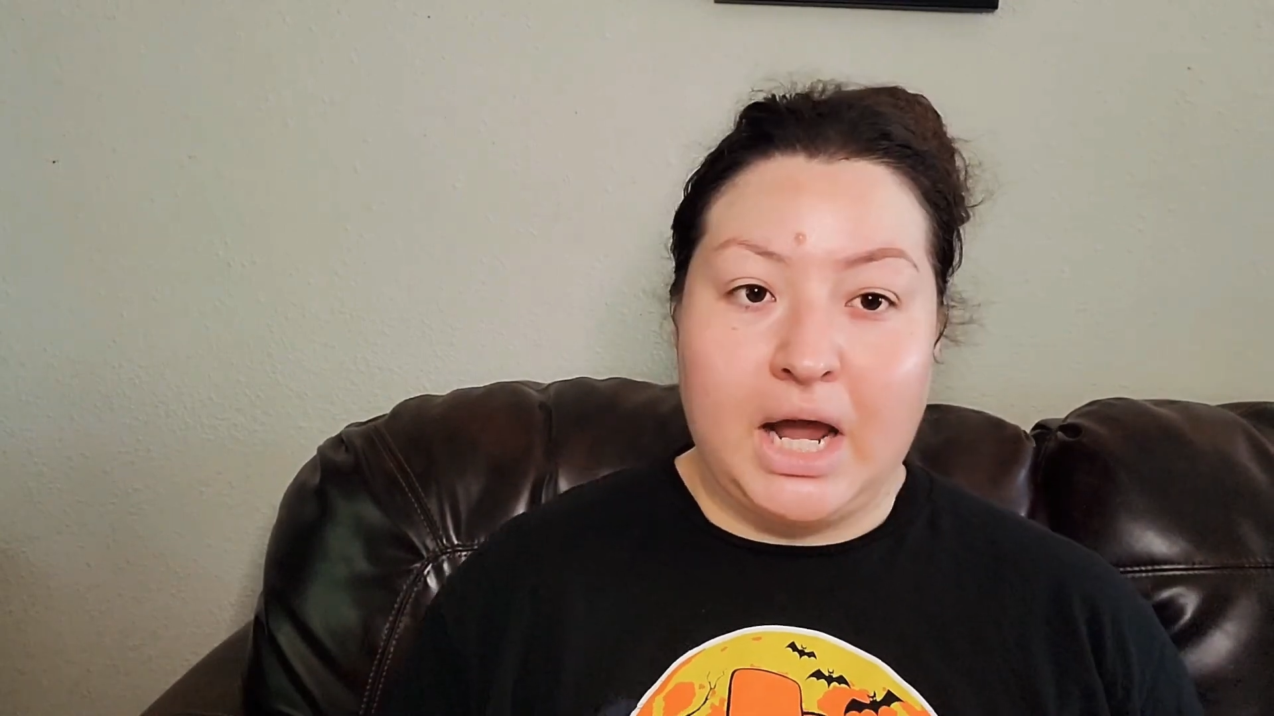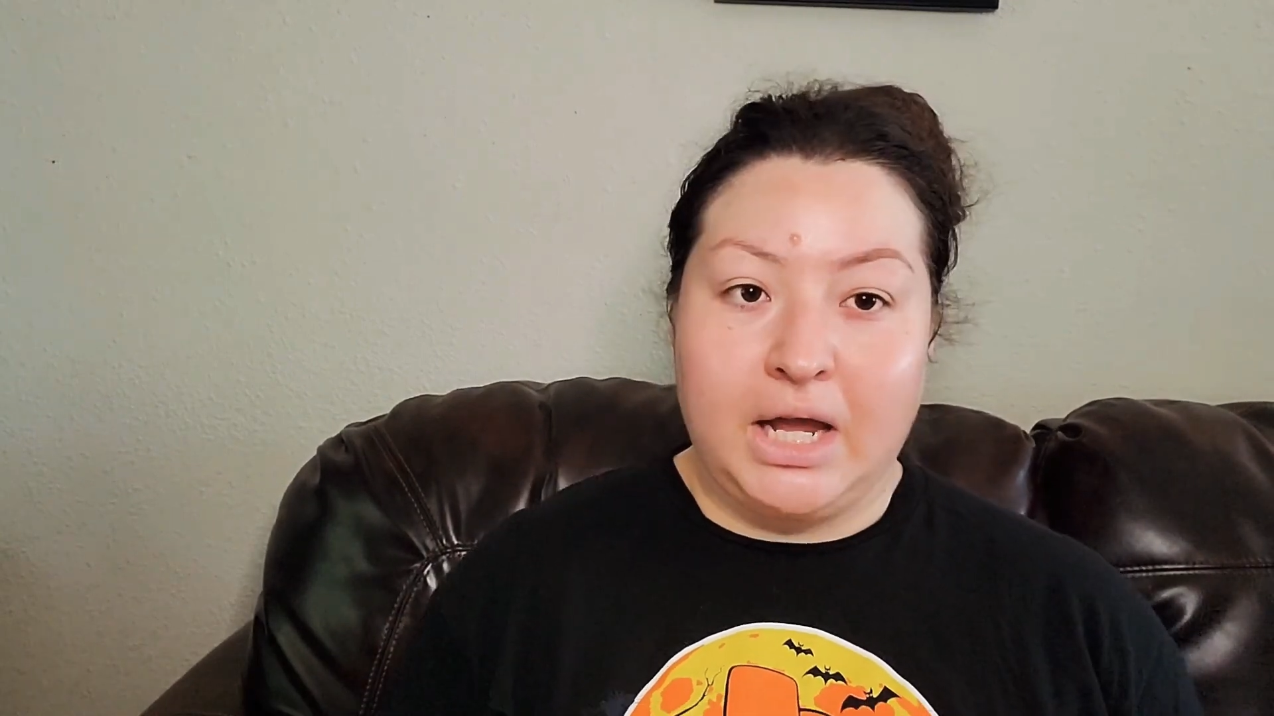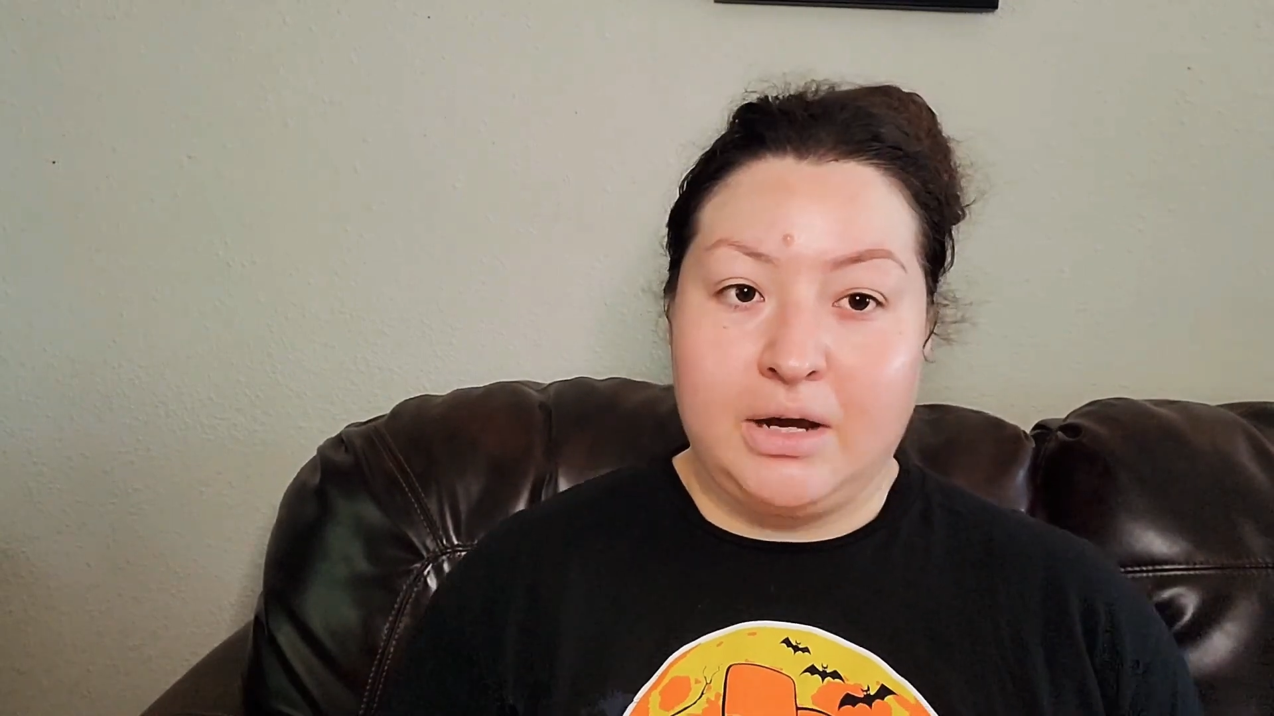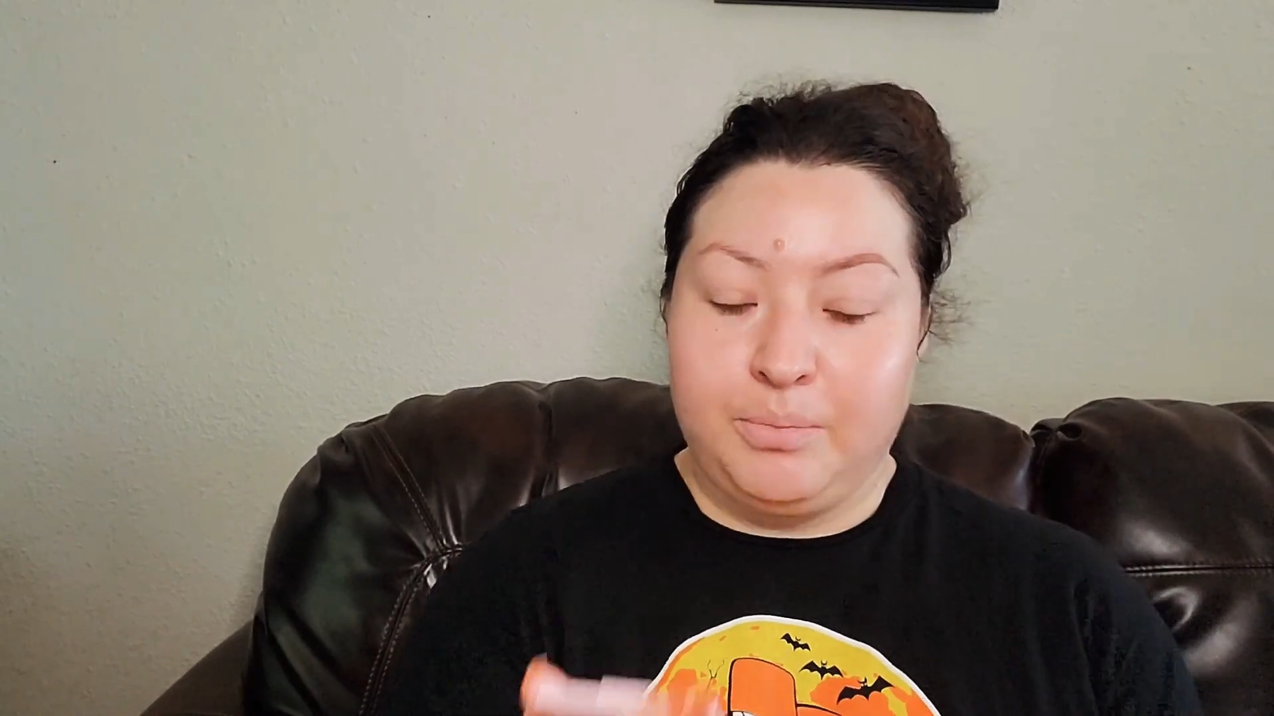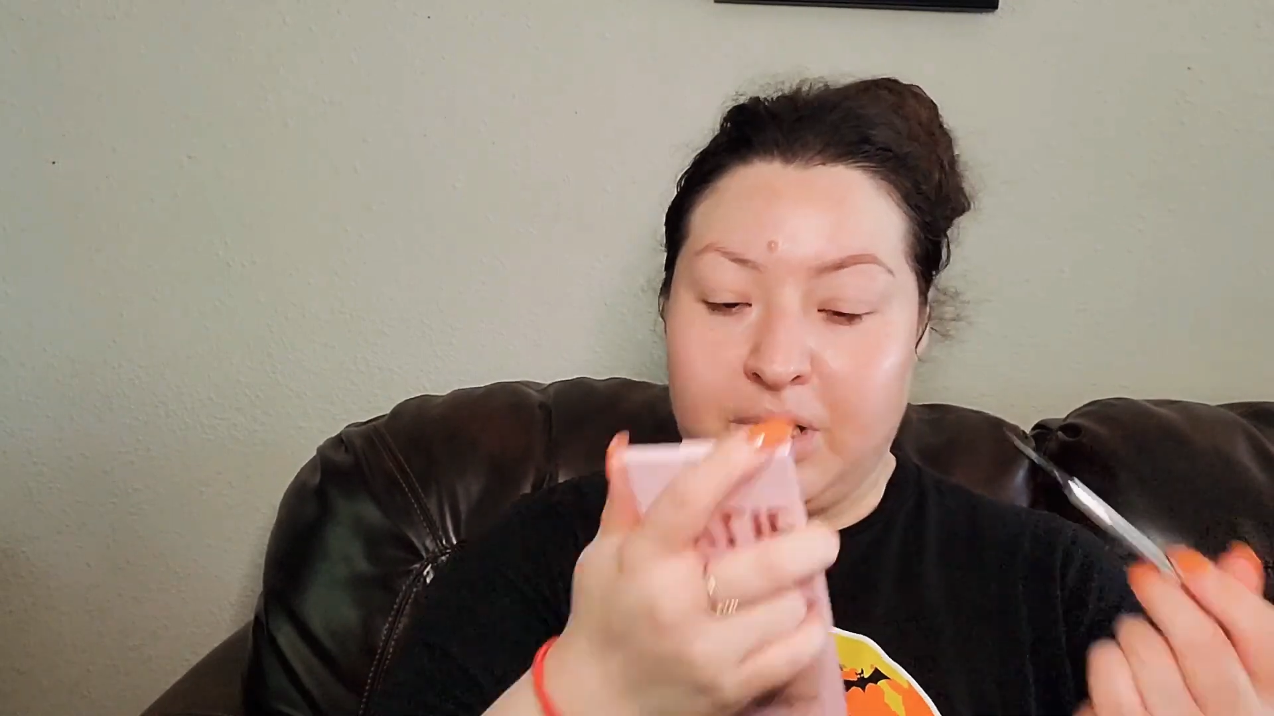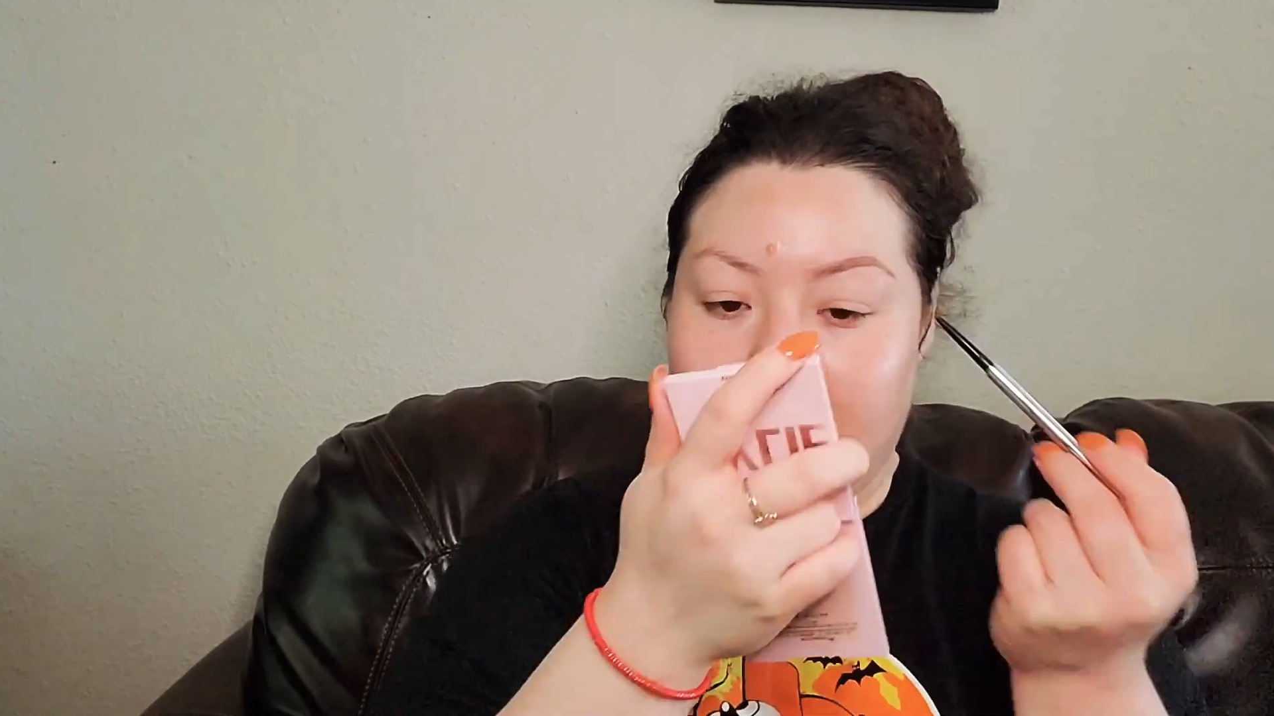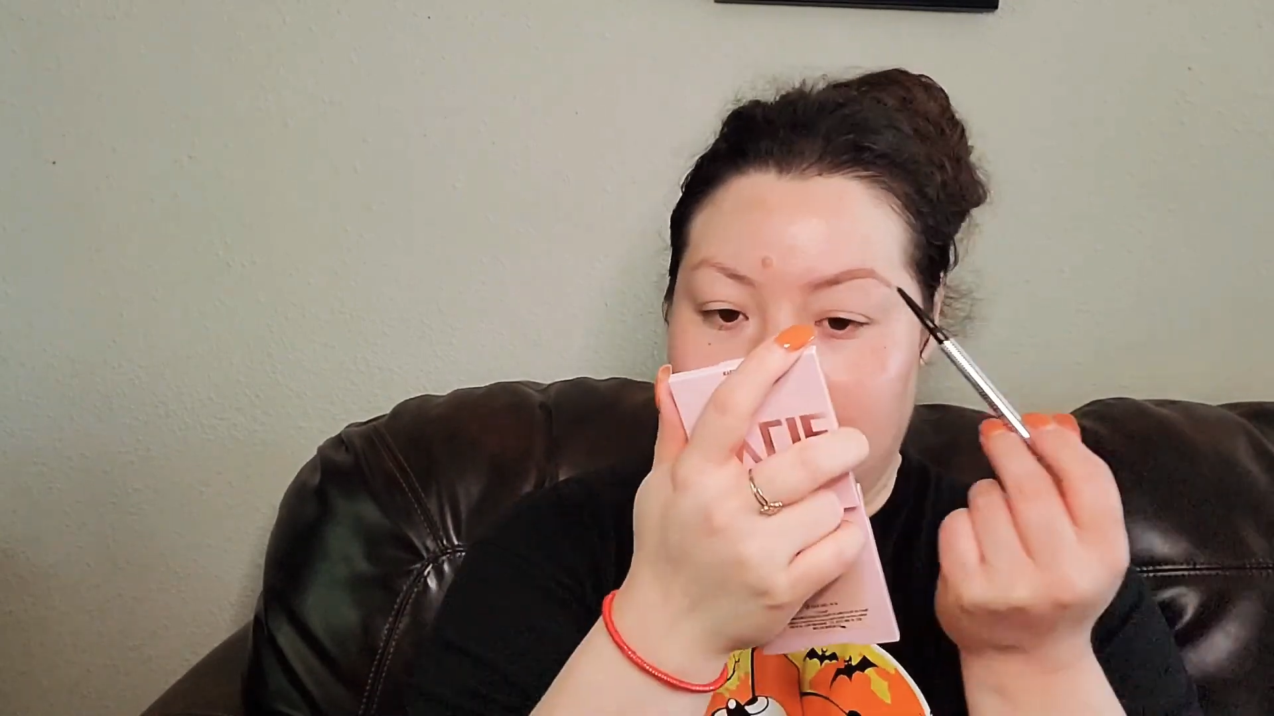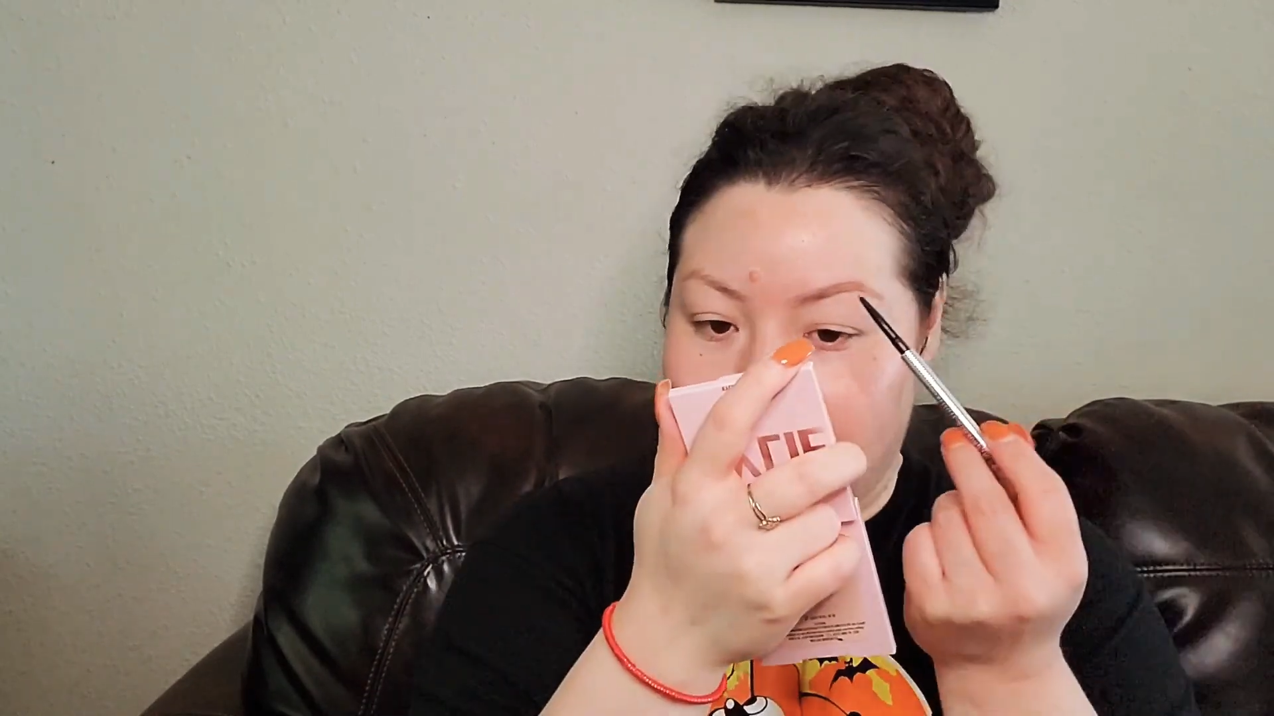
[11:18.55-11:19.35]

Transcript: I completely